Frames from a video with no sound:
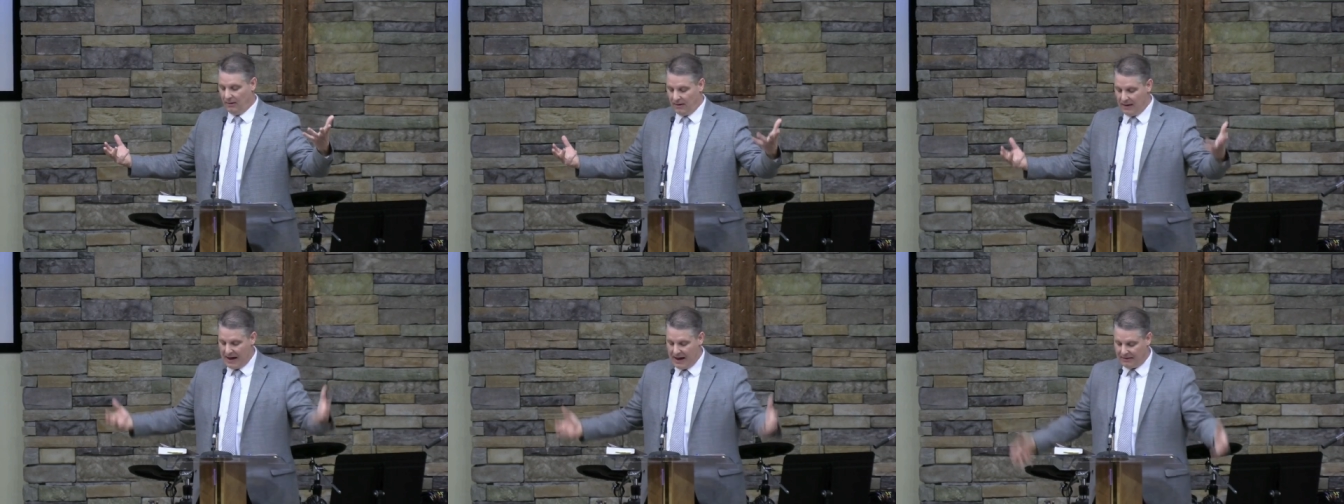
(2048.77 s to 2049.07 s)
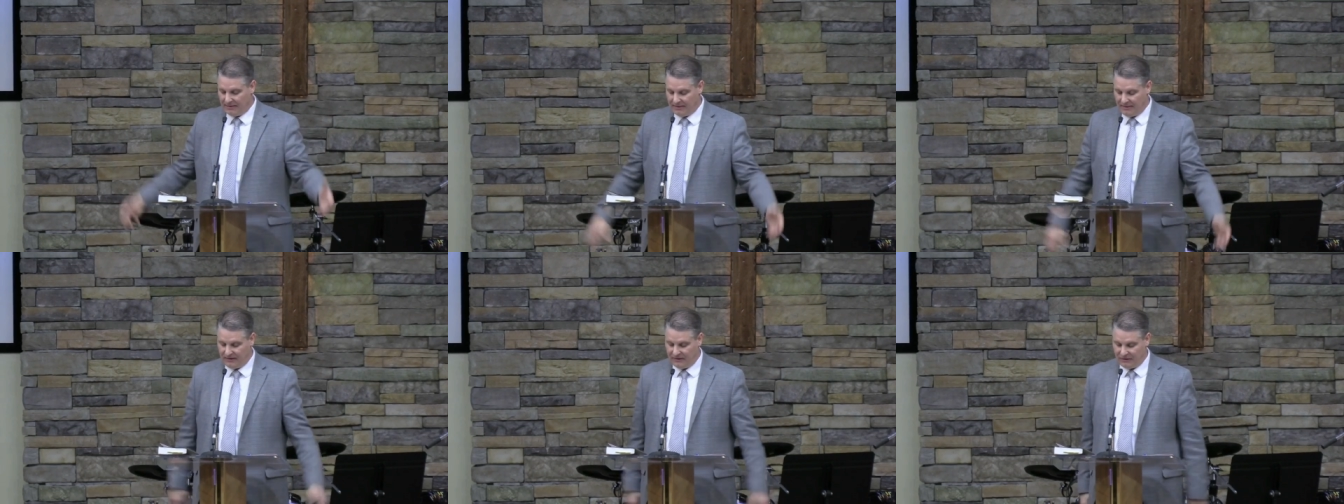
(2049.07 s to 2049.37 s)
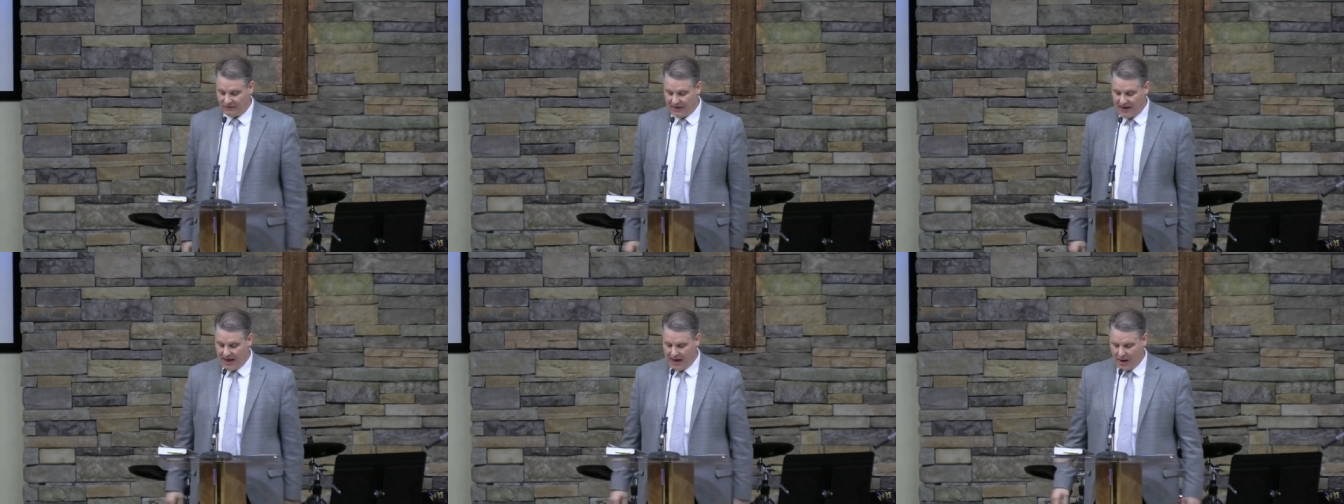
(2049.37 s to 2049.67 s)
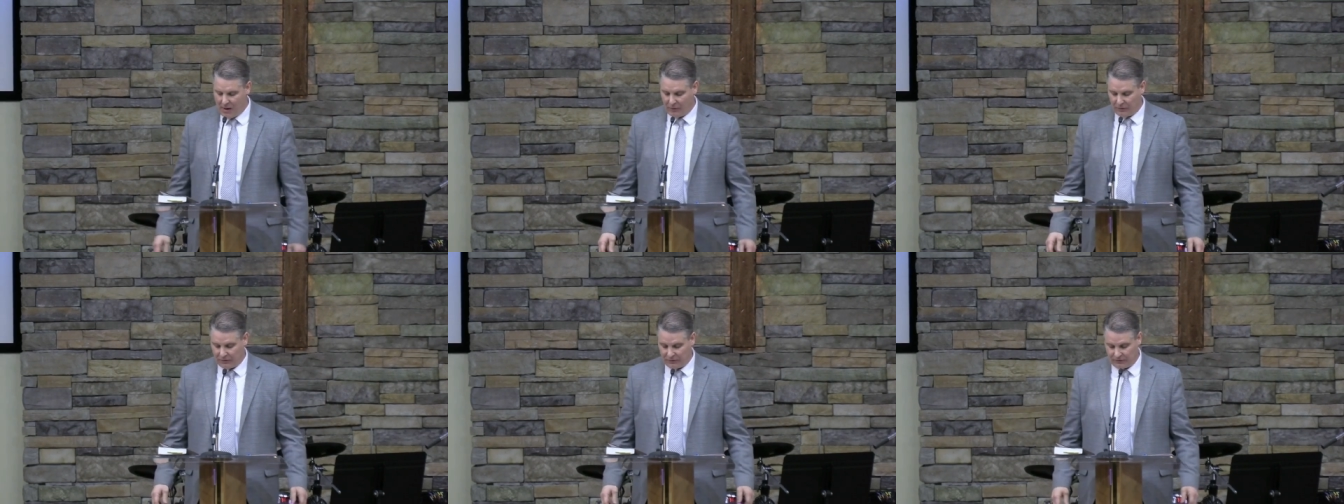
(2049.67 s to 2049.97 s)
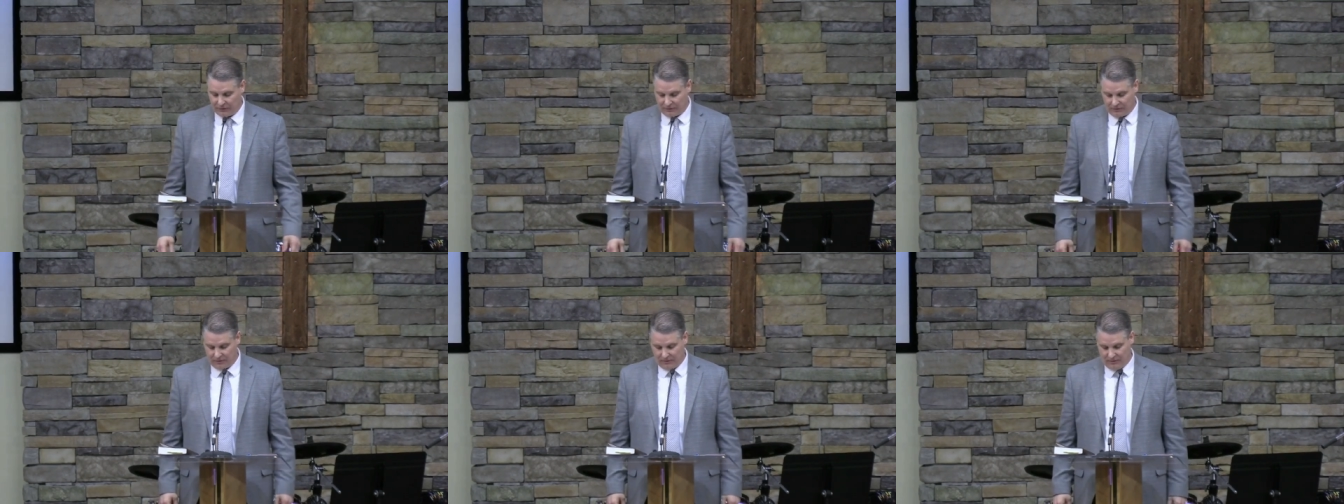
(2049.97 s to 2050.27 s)
at this
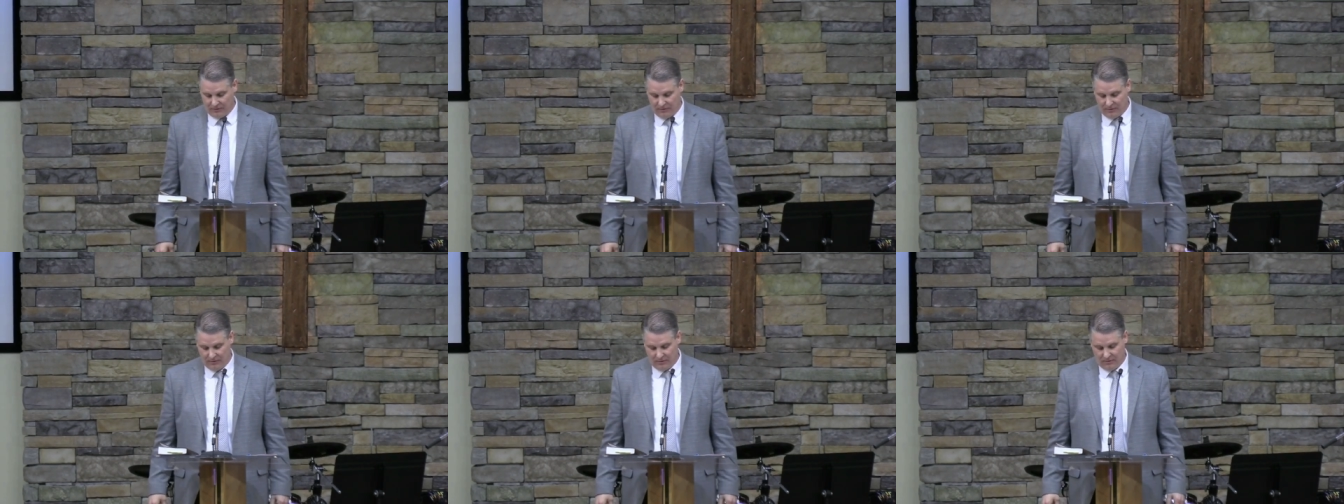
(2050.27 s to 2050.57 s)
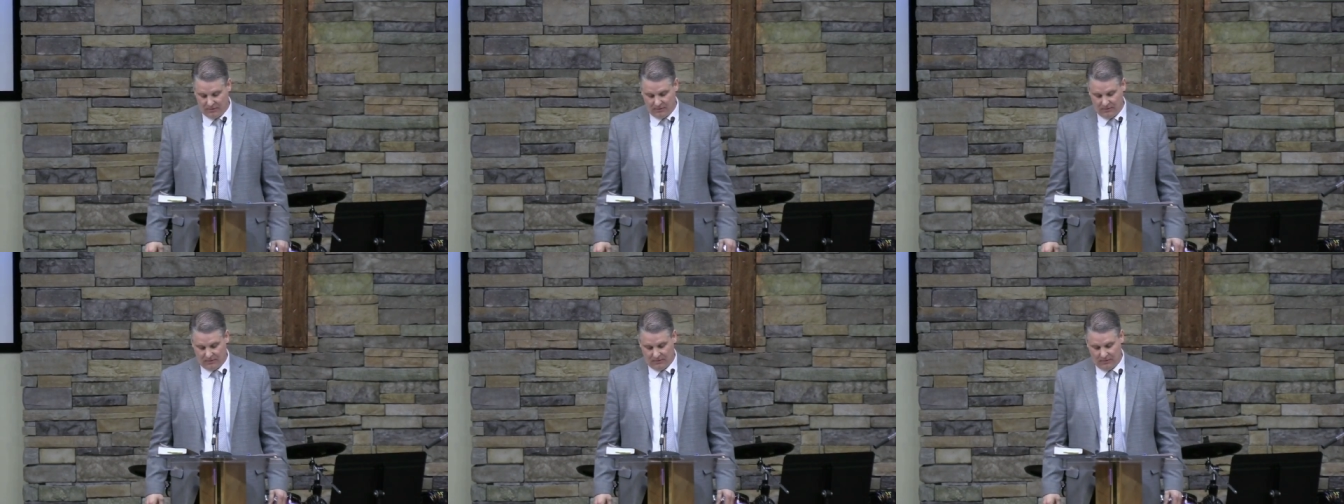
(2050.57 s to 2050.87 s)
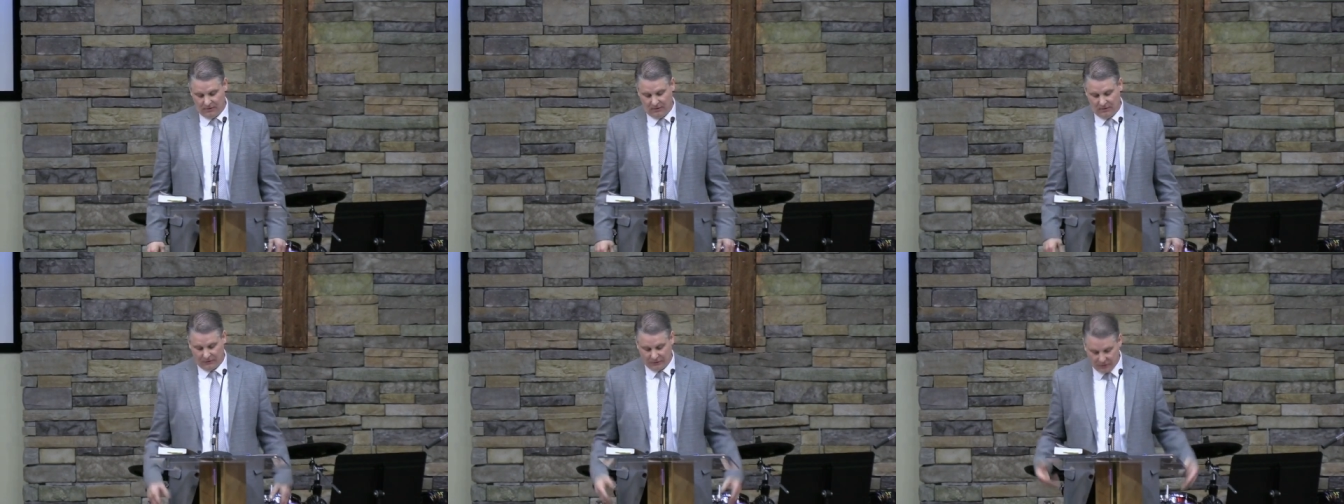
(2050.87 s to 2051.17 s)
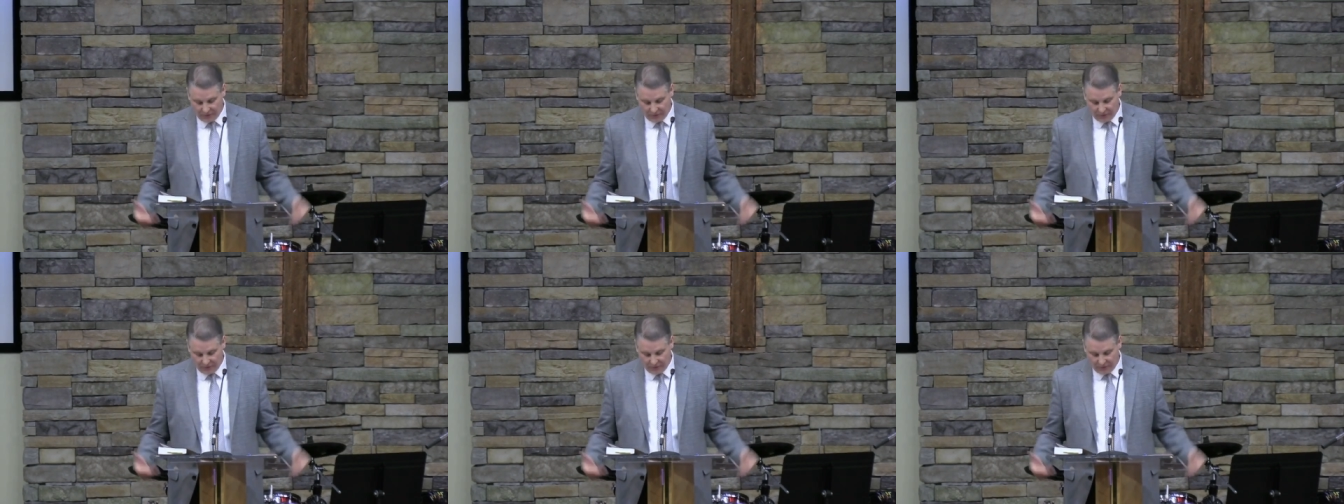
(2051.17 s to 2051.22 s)
house. So